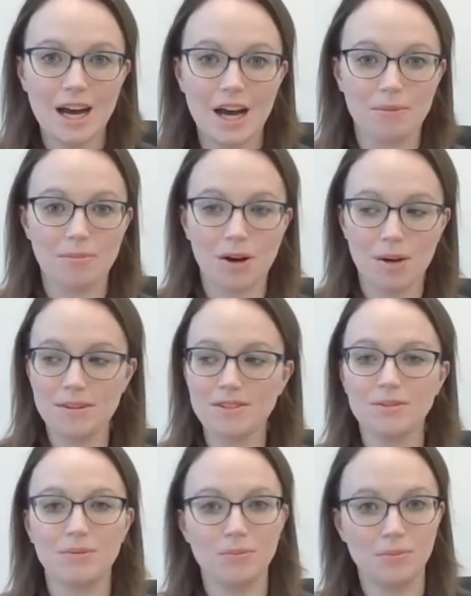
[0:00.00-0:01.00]
I promise,
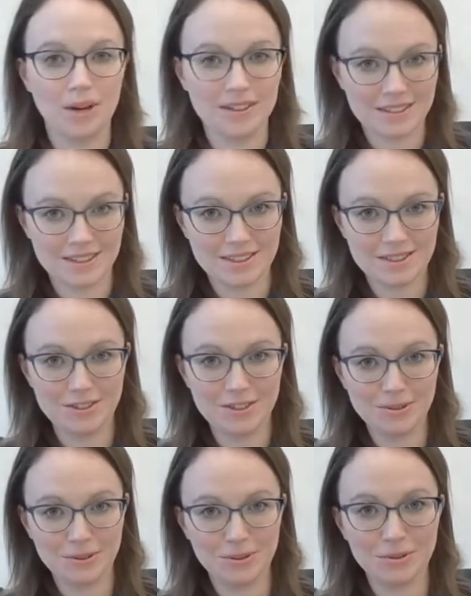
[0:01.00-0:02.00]
as the
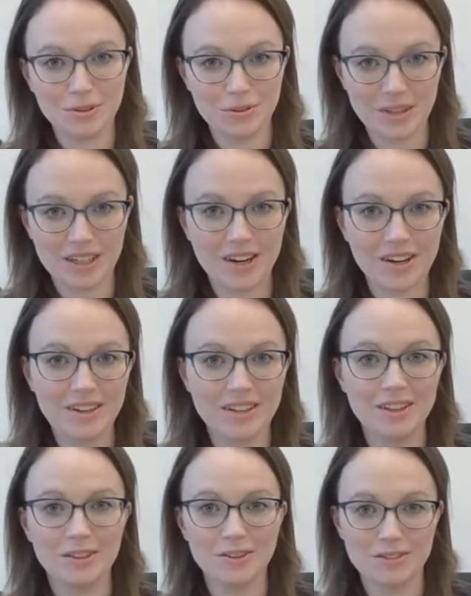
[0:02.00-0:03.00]
students work really, really hard
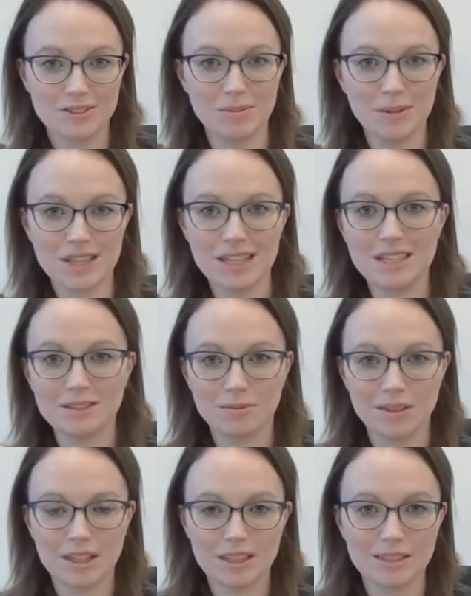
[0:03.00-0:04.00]
and learn some of the things over
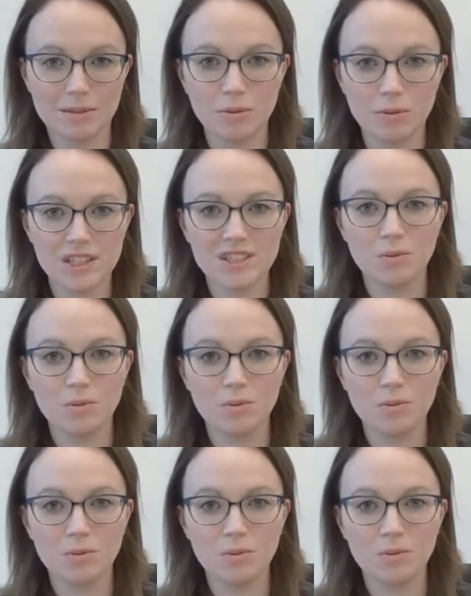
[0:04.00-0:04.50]
the next couple weeks,